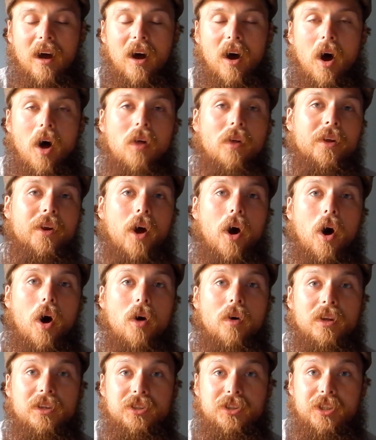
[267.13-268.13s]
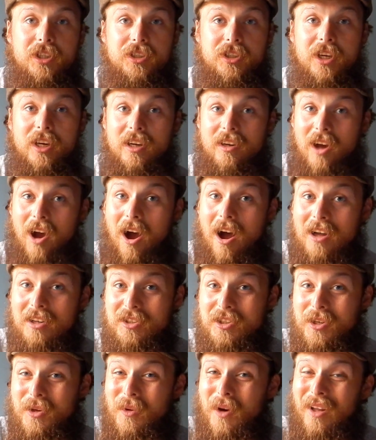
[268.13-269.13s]
all in all, it's just going to
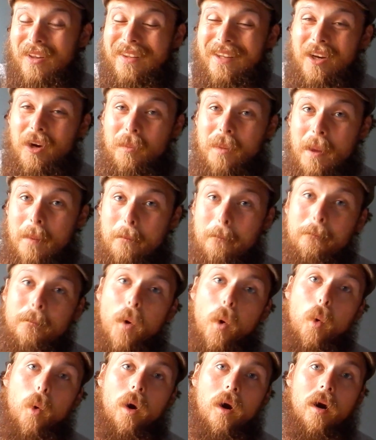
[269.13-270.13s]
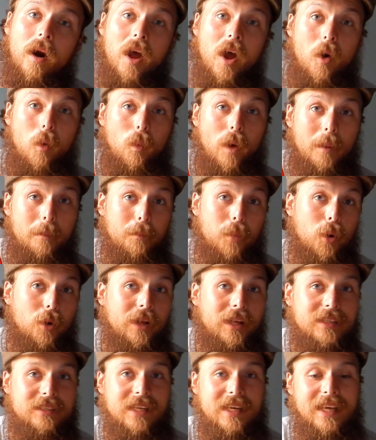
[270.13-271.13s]
cost you a little bit more when
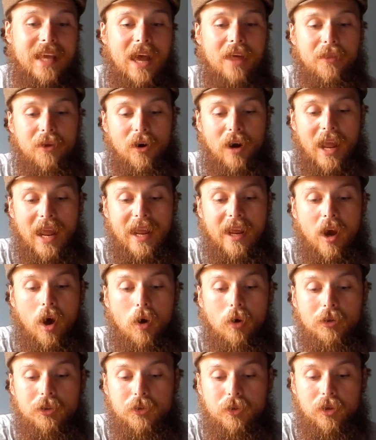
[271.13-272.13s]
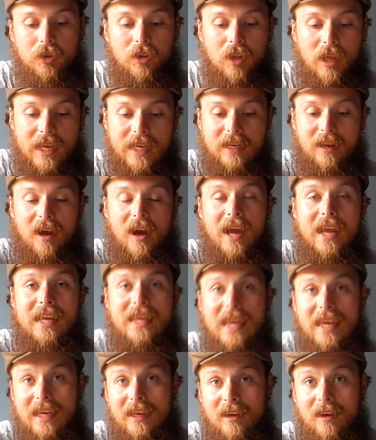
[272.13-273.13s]
putting together a ultralight
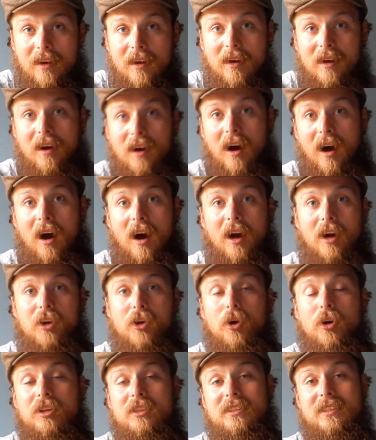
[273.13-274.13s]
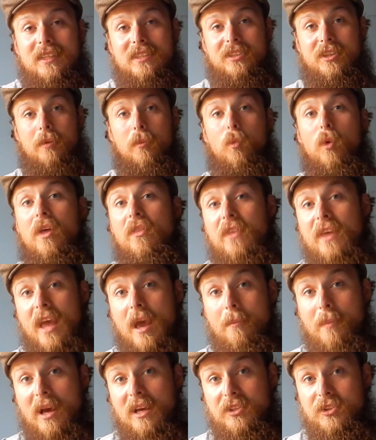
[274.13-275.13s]
hiking cook system with the
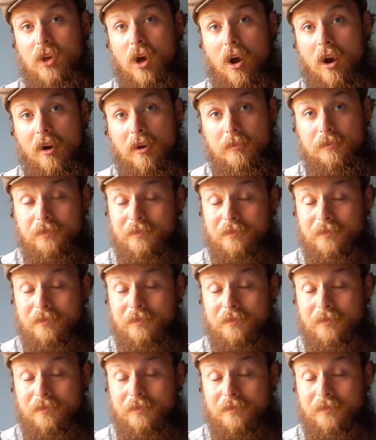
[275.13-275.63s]
MSR.